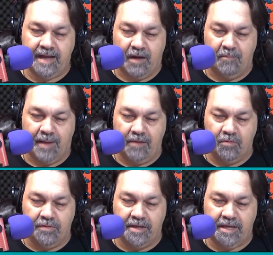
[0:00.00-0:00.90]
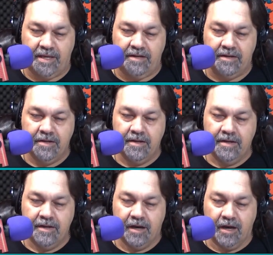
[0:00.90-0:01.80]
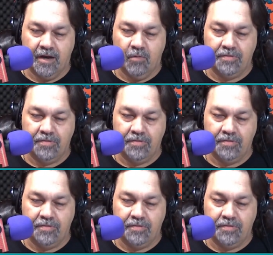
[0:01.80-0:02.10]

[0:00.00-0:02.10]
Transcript: How bad will the Heat, uh,